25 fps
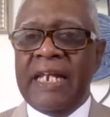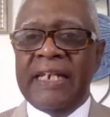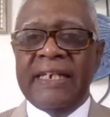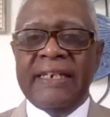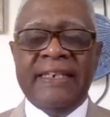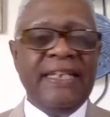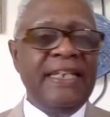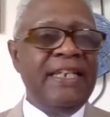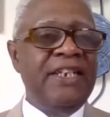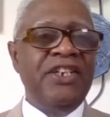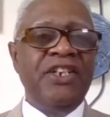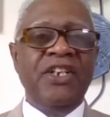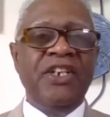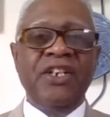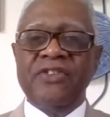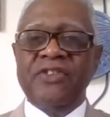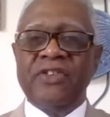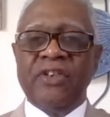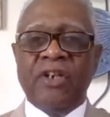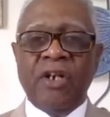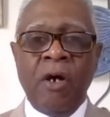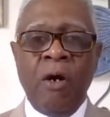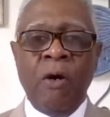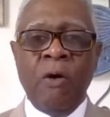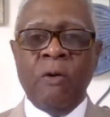10 years
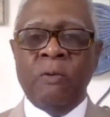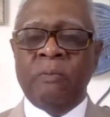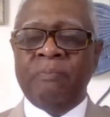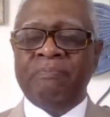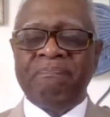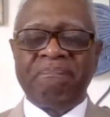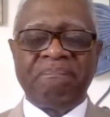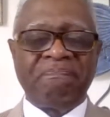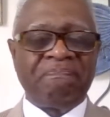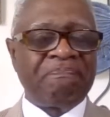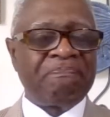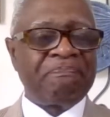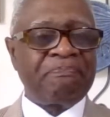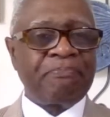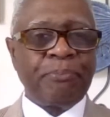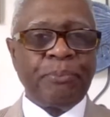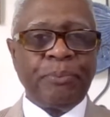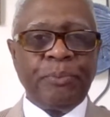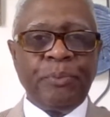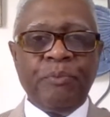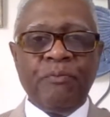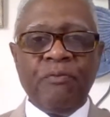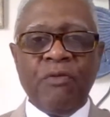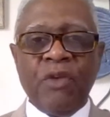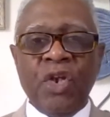ago,
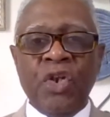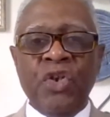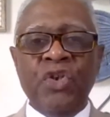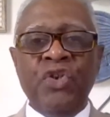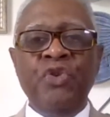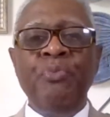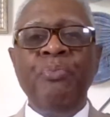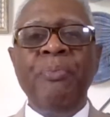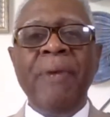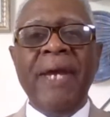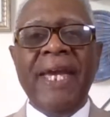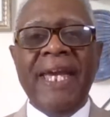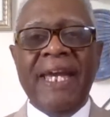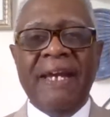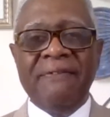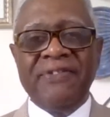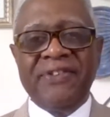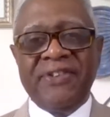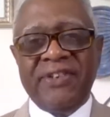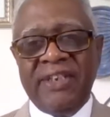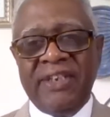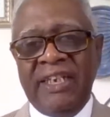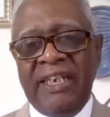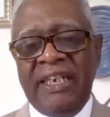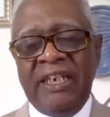you may have
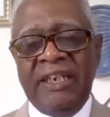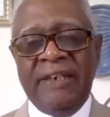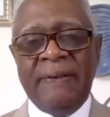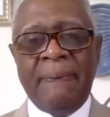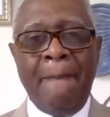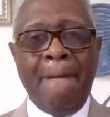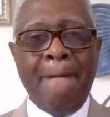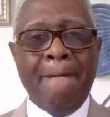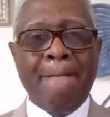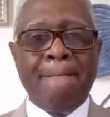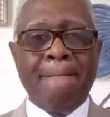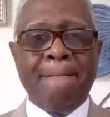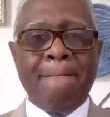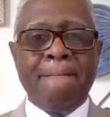seen